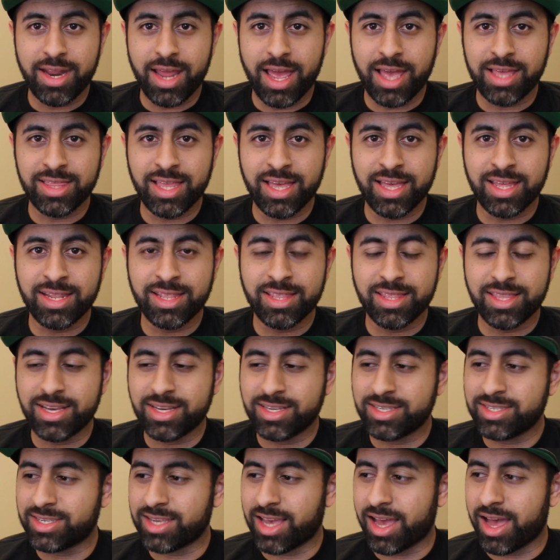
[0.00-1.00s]
and then
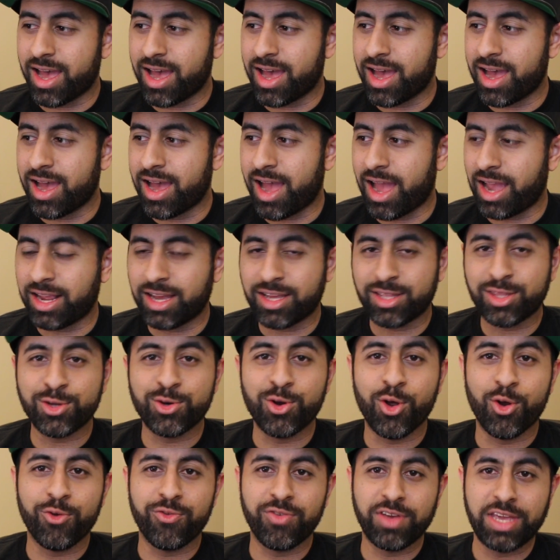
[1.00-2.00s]
this, uh, I got the
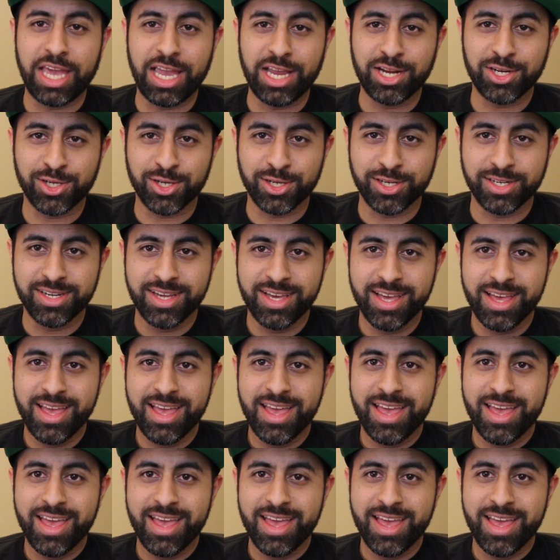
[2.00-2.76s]
notification,